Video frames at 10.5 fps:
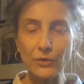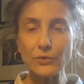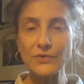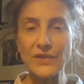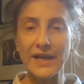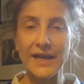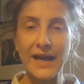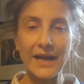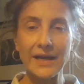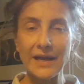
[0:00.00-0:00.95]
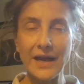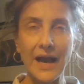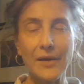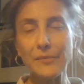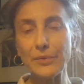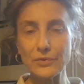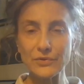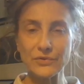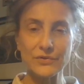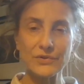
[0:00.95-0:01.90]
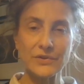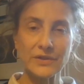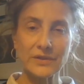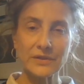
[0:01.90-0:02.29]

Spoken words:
all say how important